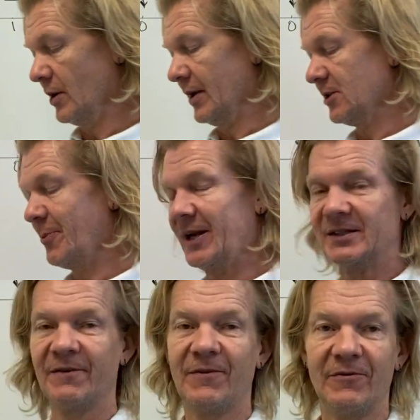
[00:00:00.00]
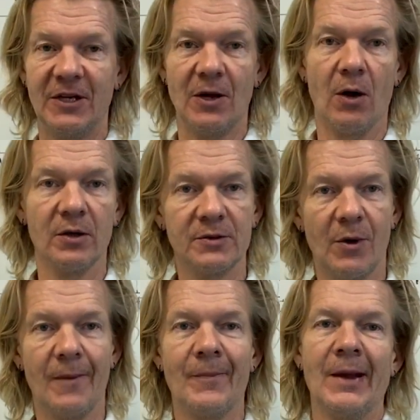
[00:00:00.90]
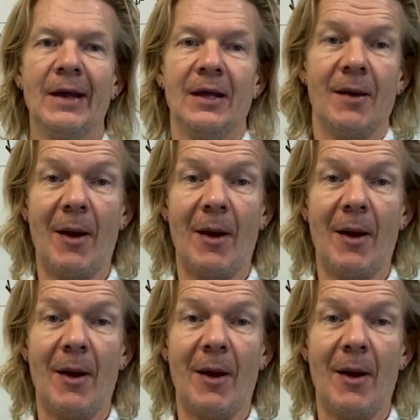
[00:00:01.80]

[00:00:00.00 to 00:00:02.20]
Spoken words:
And spending $15, well, that